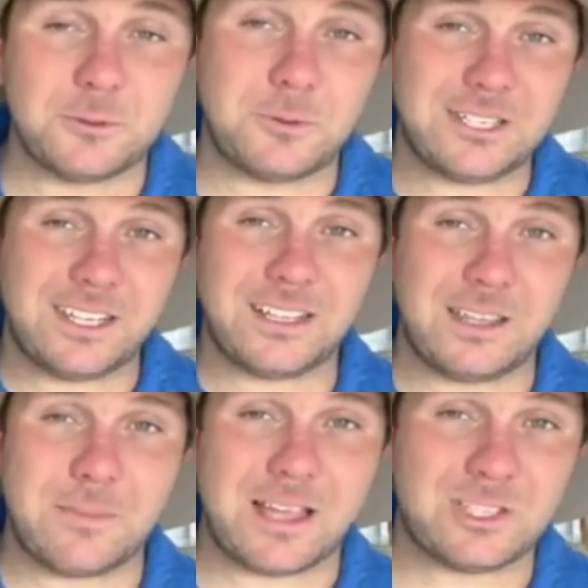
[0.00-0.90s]
particularly
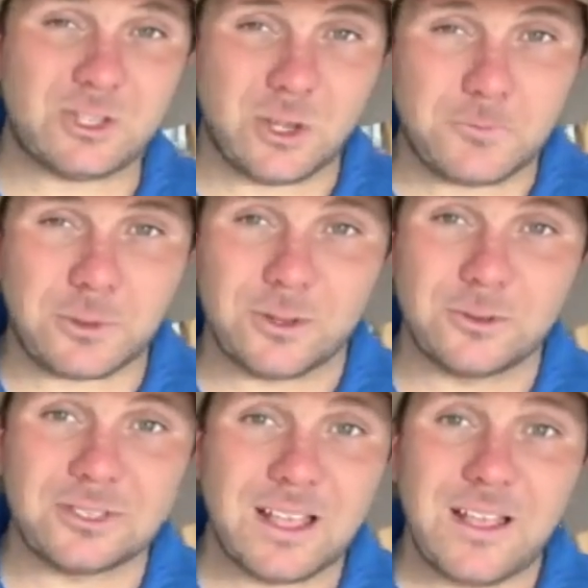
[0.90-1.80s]

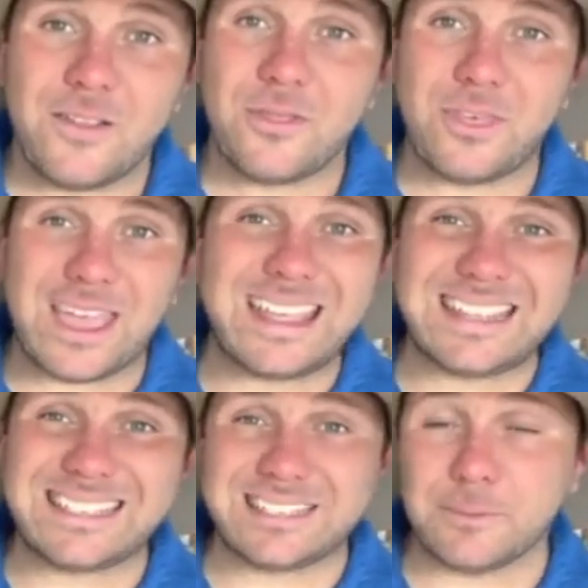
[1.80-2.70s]
marsupials, they
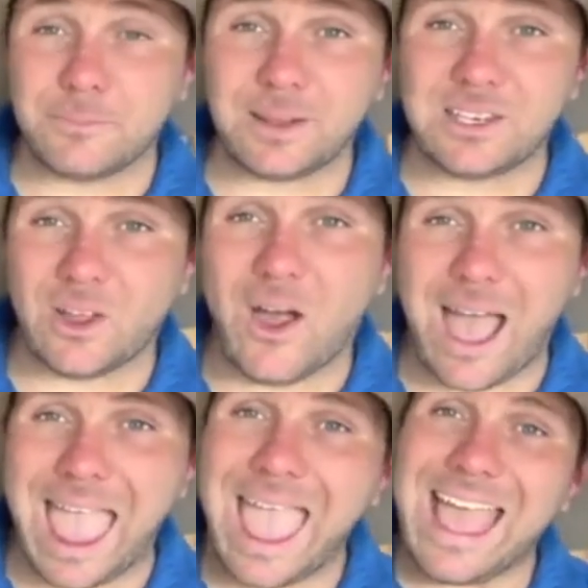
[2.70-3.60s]
can simply die.